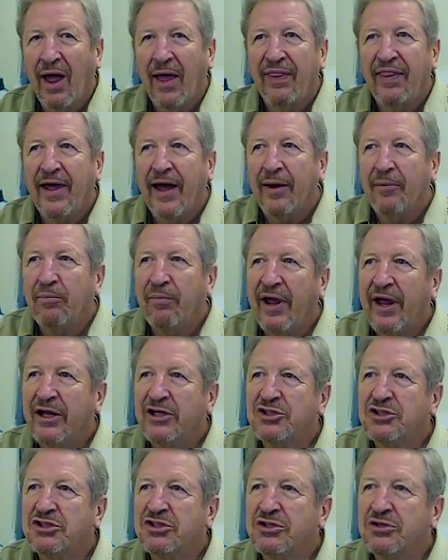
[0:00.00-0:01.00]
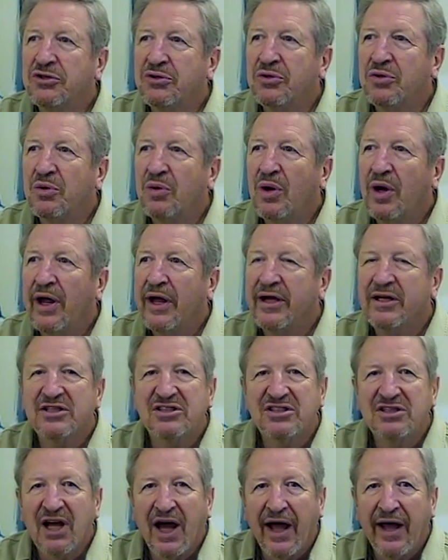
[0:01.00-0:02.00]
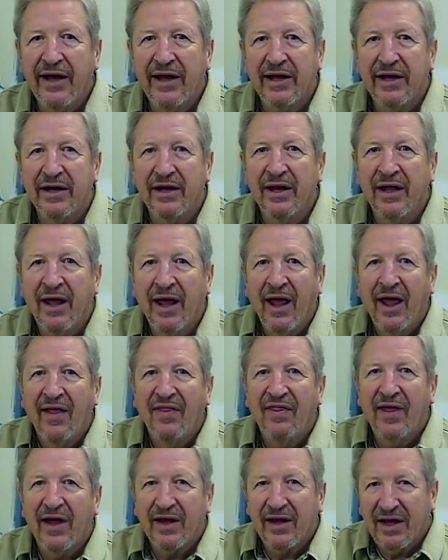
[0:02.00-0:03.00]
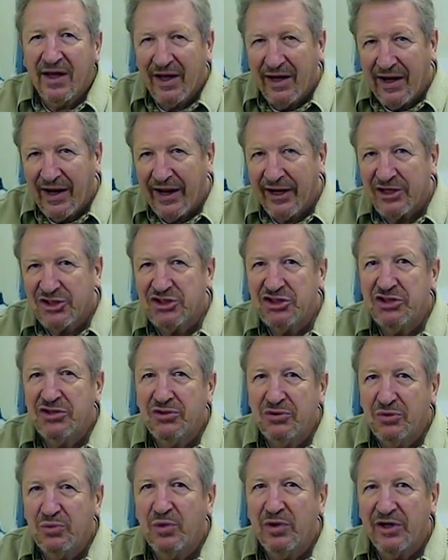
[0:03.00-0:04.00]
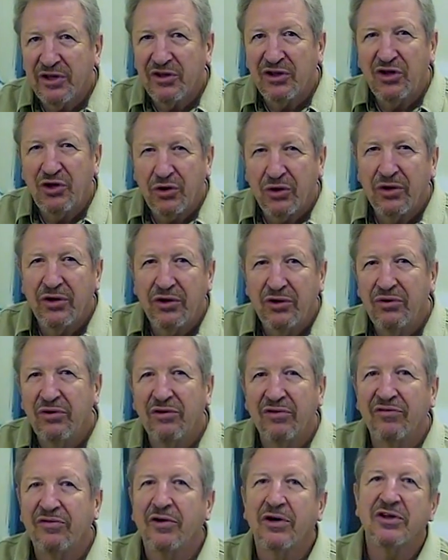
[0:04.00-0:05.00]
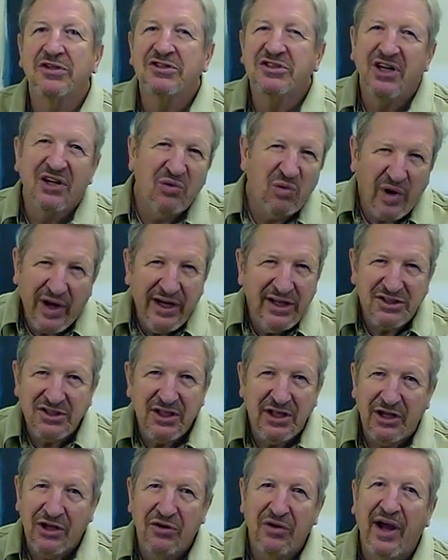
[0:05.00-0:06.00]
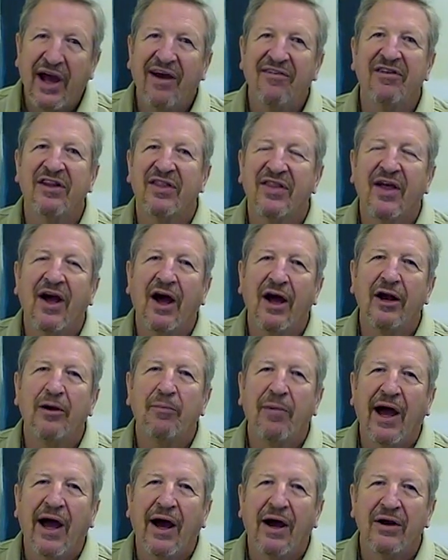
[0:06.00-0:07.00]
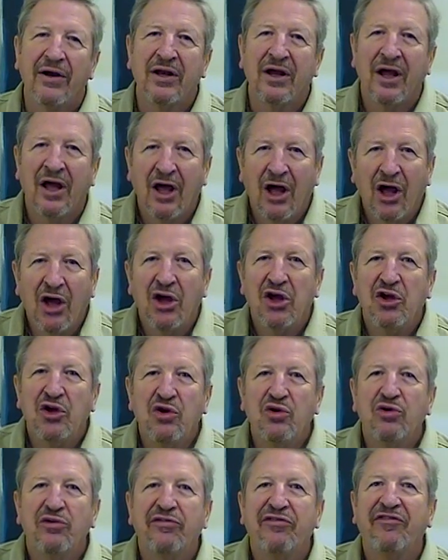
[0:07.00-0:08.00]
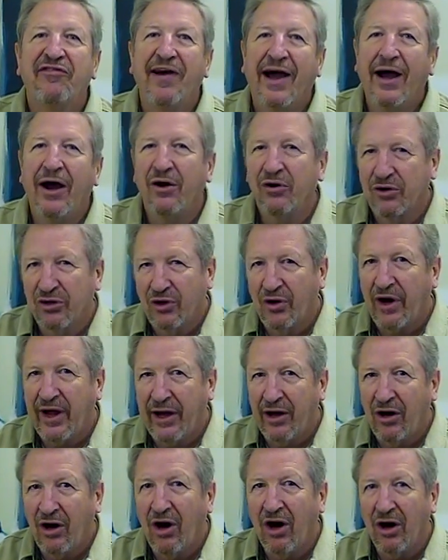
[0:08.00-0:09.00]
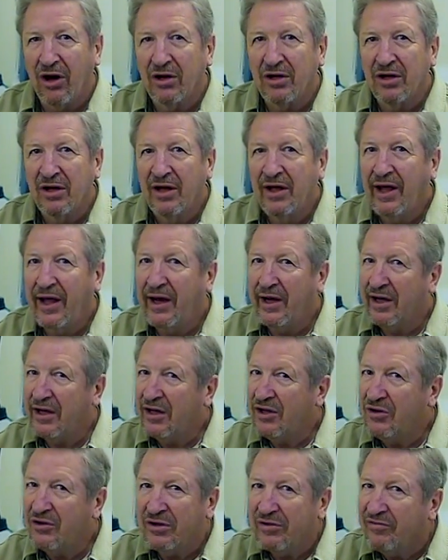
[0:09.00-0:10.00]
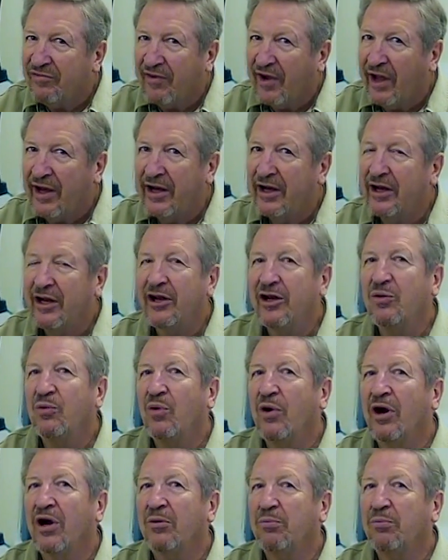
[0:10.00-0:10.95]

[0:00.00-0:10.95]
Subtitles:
that makes you excited, that connects you with your universe in ways that you haven't thought about, you've found great art. And you can find it anywhere,